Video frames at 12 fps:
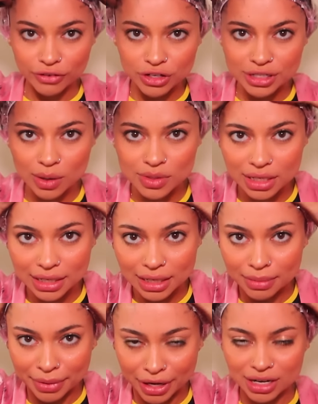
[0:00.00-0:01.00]
at first I was a little
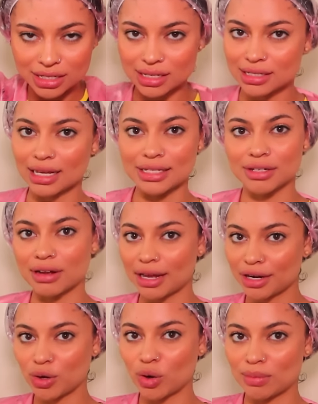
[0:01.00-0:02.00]
embarrassed because I still had
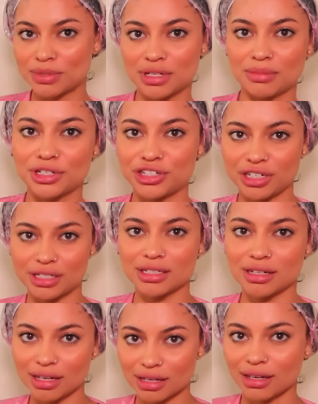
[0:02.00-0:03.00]
to go up to the machine
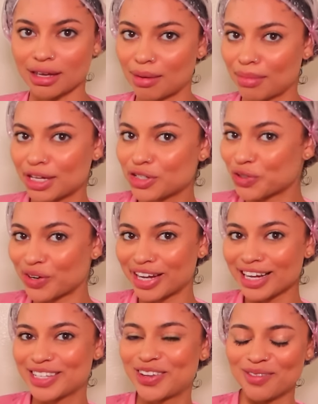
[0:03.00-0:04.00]
to like get my
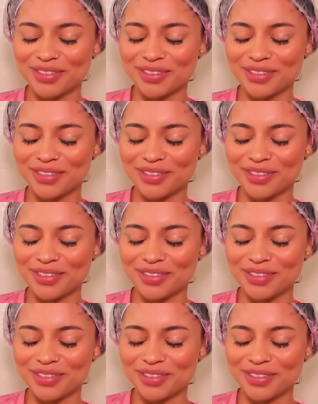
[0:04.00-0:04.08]
drink. So